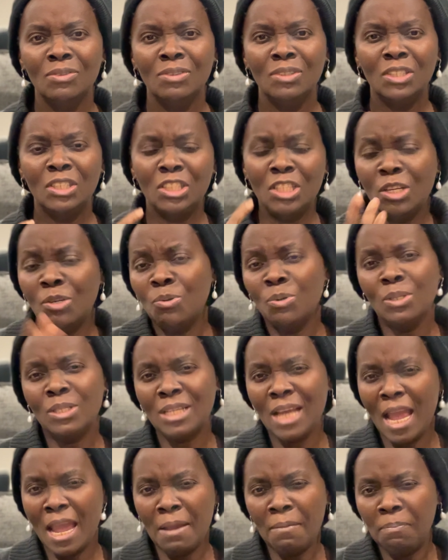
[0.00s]

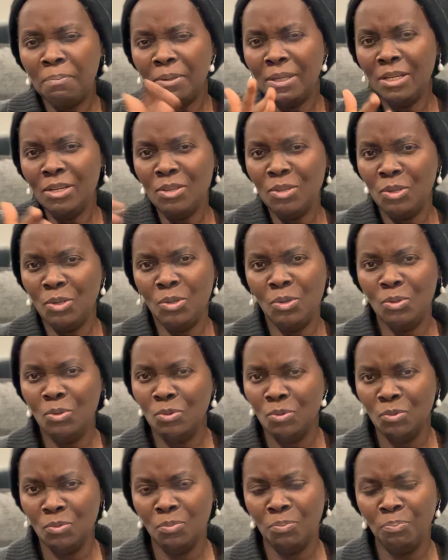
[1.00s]
stereotyping
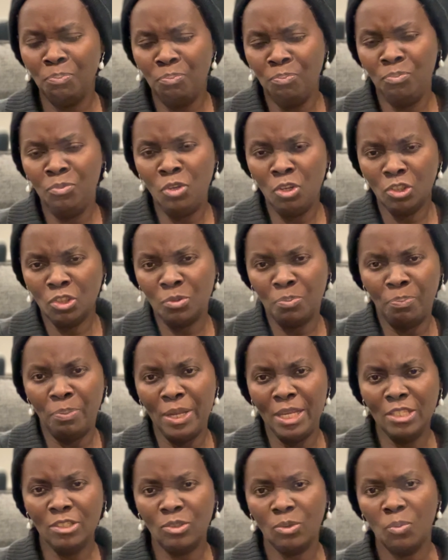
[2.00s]
you just
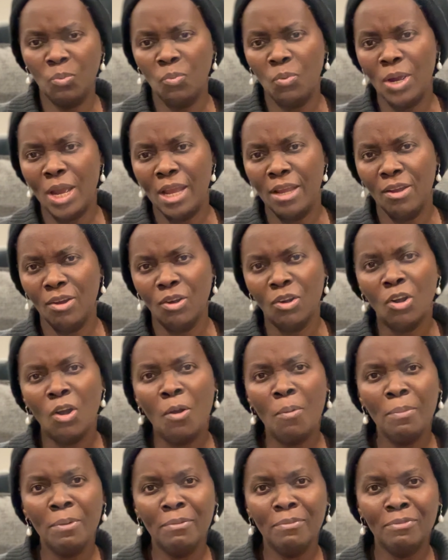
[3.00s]
based on where you're
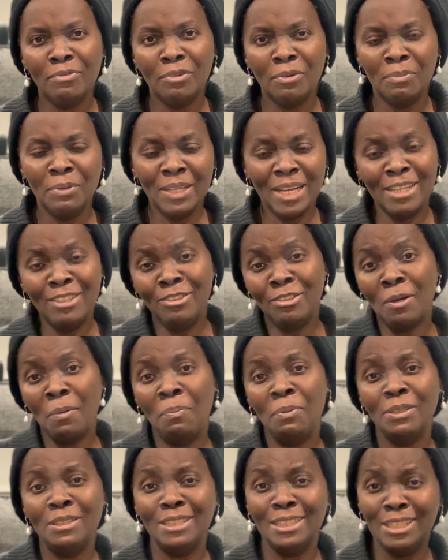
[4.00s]
coming from. You can drop
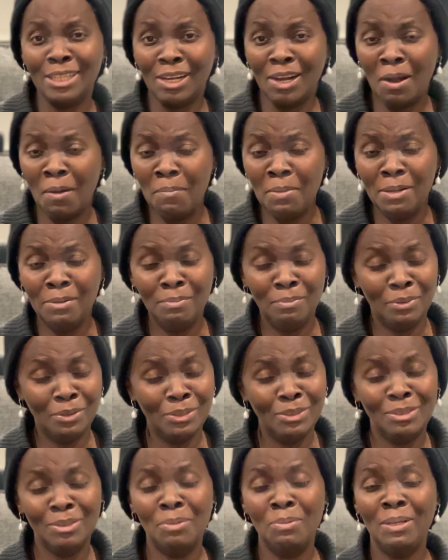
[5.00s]
it in the comment
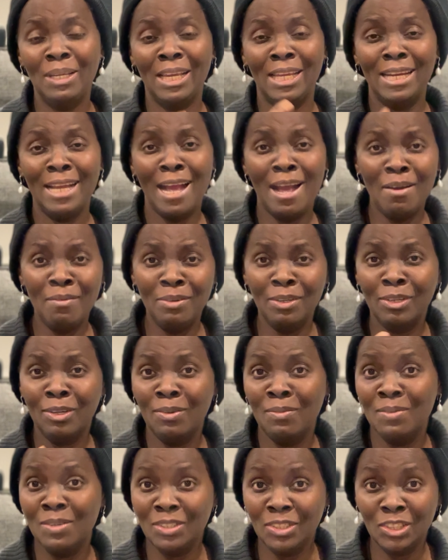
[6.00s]
box so we can have a
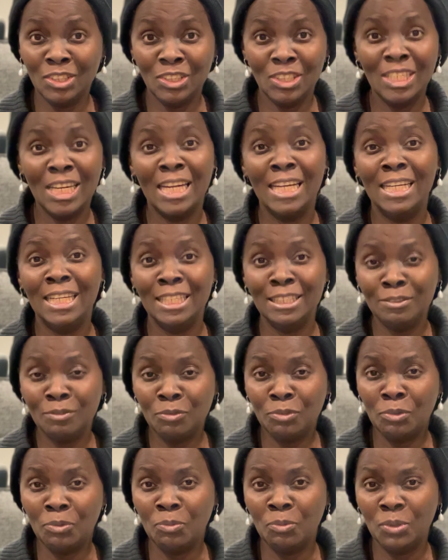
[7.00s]
conversation and learn
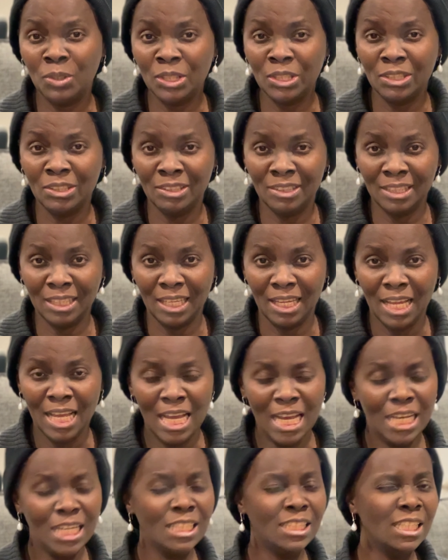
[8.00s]
from one another.
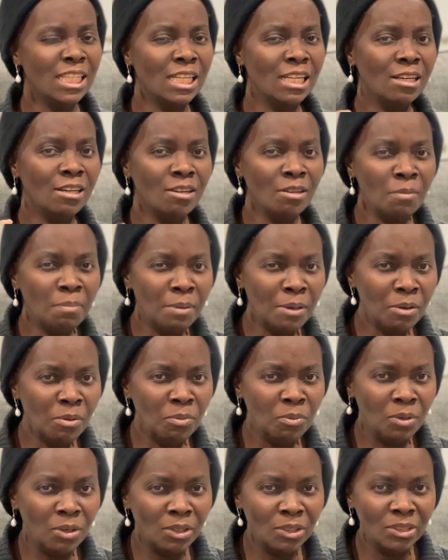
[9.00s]
It's a
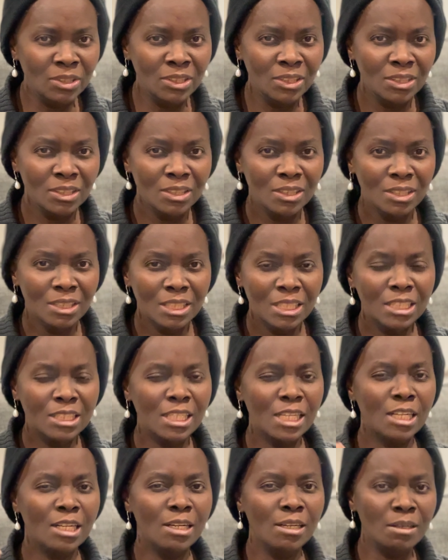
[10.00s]
global world, it's
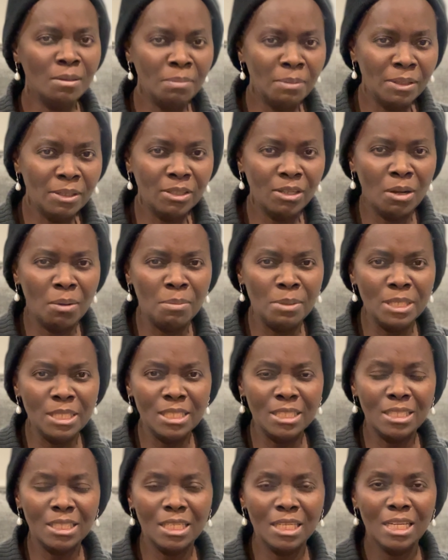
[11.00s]
a global
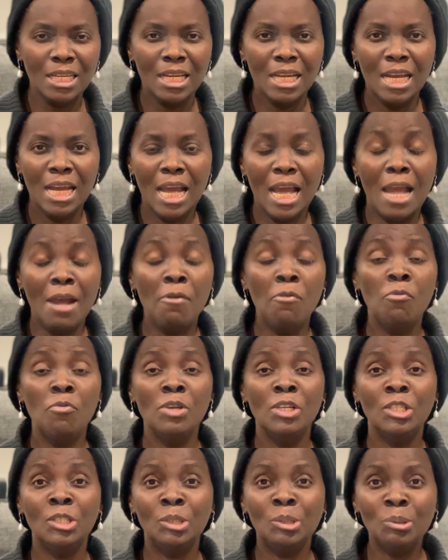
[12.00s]
community, and
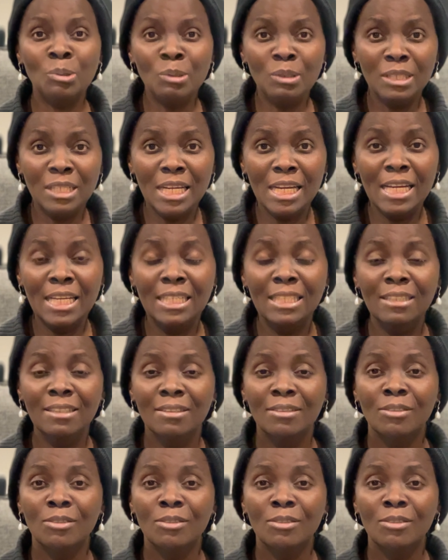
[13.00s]
we should learn